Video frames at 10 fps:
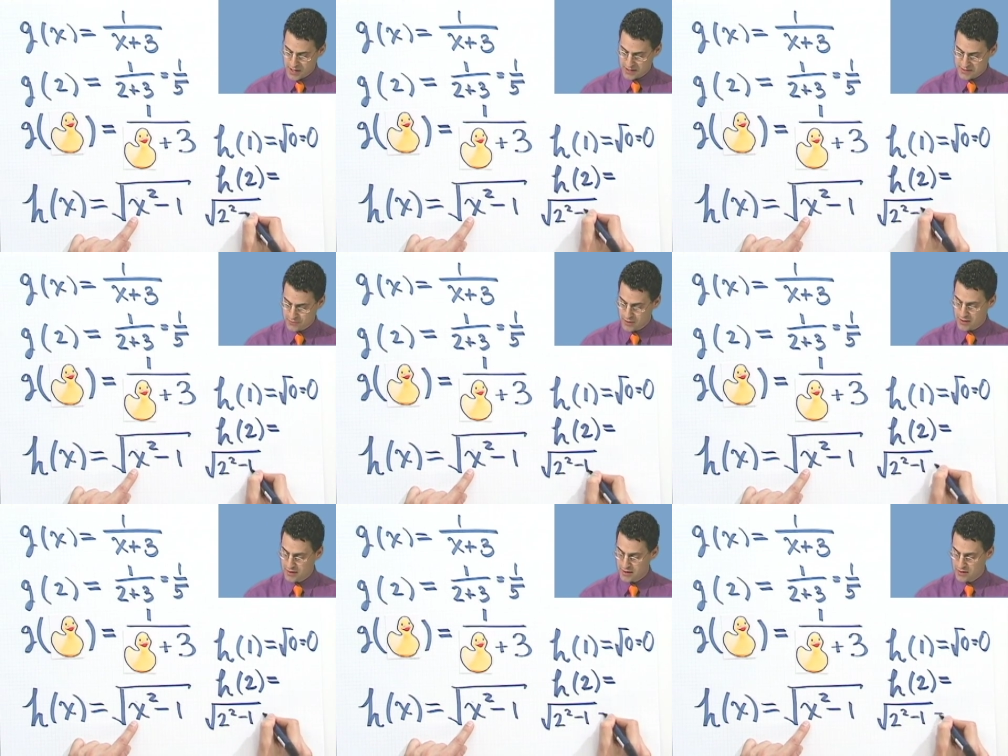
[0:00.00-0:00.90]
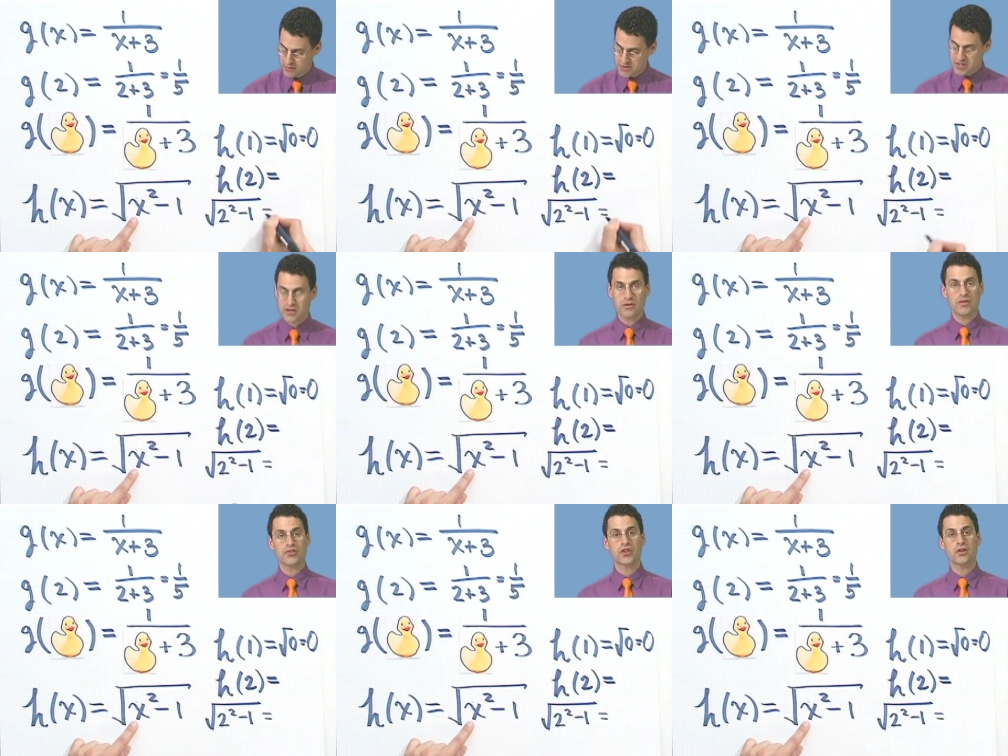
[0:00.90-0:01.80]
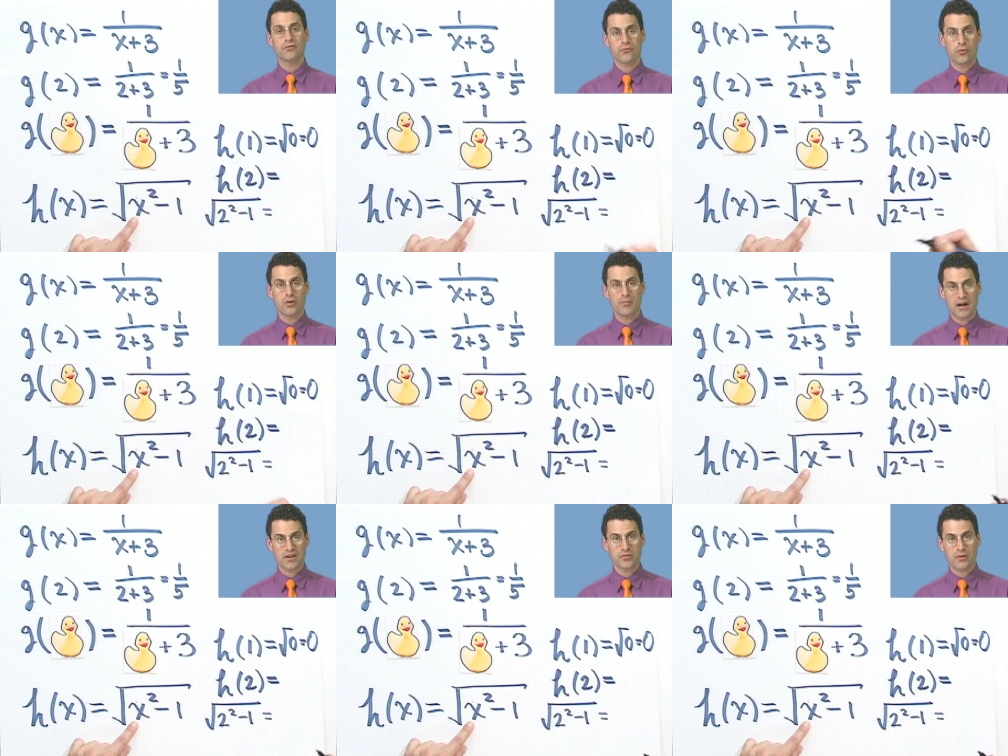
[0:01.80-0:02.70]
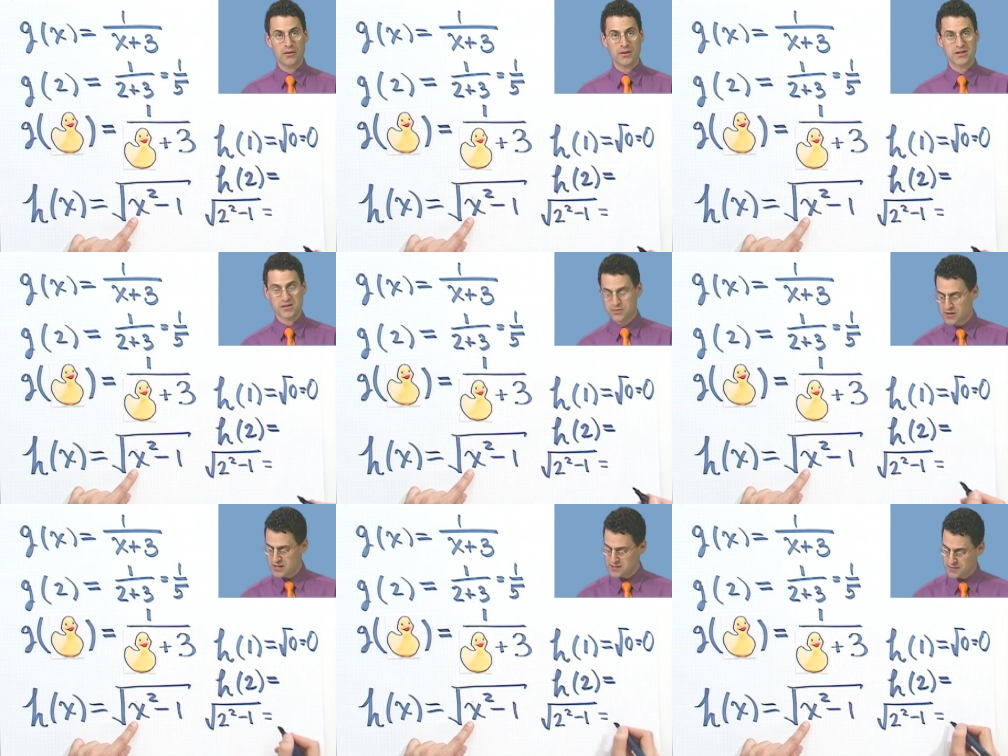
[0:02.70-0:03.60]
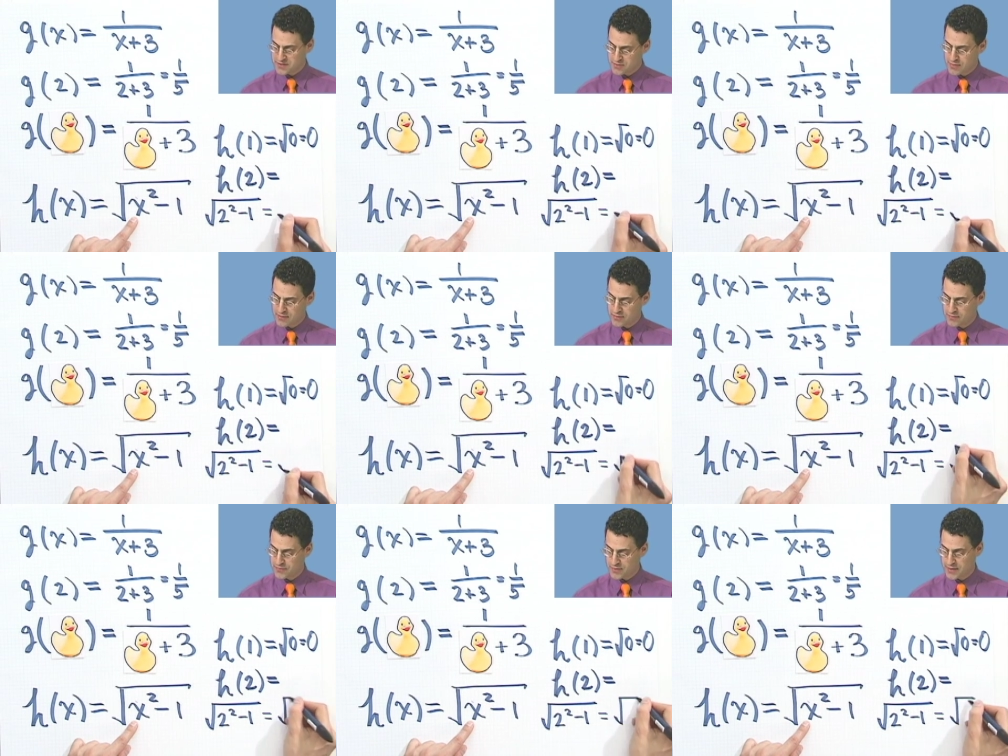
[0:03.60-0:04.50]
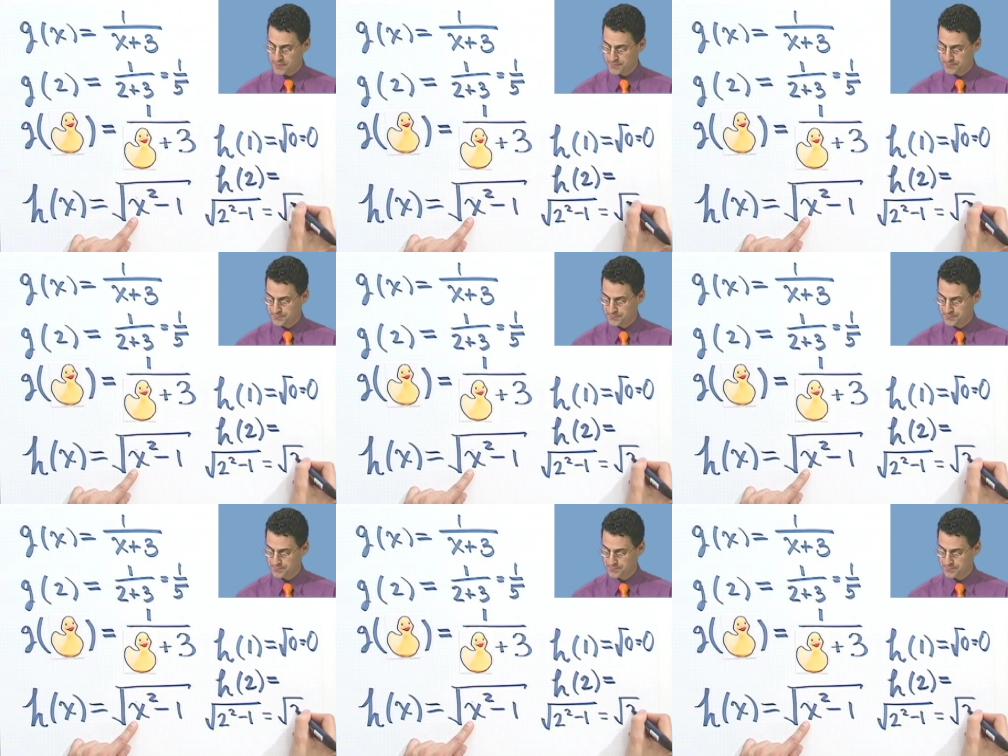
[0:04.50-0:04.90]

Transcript: minus 1, which equals 4 minus 1, which is 3, so the square root of 3.